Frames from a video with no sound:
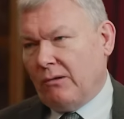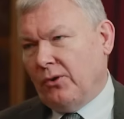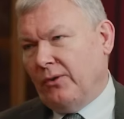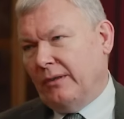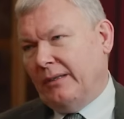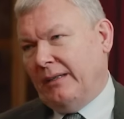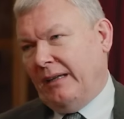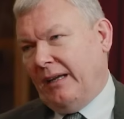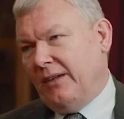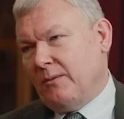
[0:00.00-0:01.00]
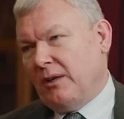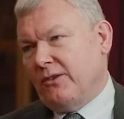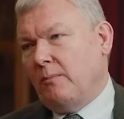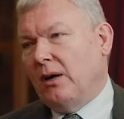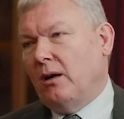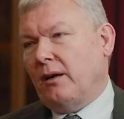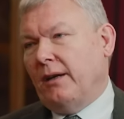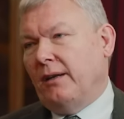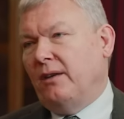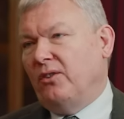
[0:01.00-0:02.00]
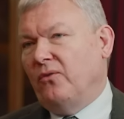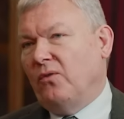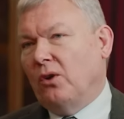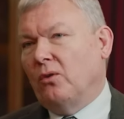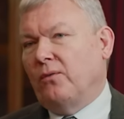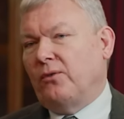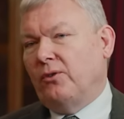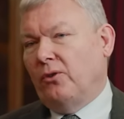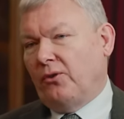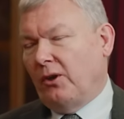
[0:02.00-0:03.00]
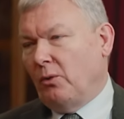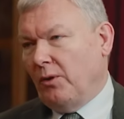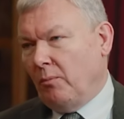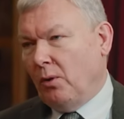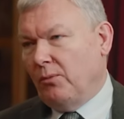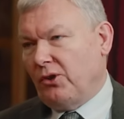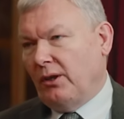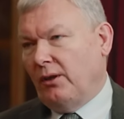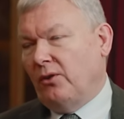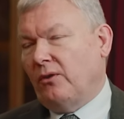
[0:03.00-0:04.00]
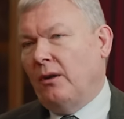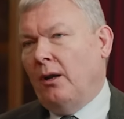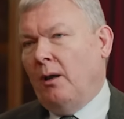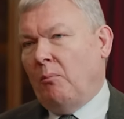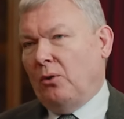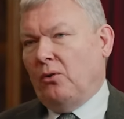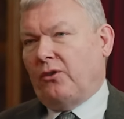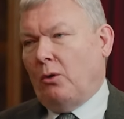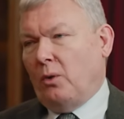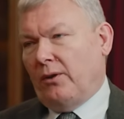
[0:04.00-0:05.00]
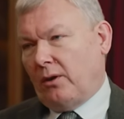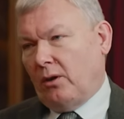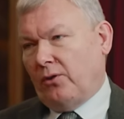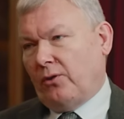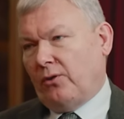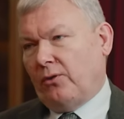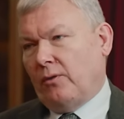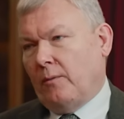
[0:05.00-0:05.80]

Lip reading: on, he's at Bletchley Park and he's involved not only with the bomb machines, but also with Colossus,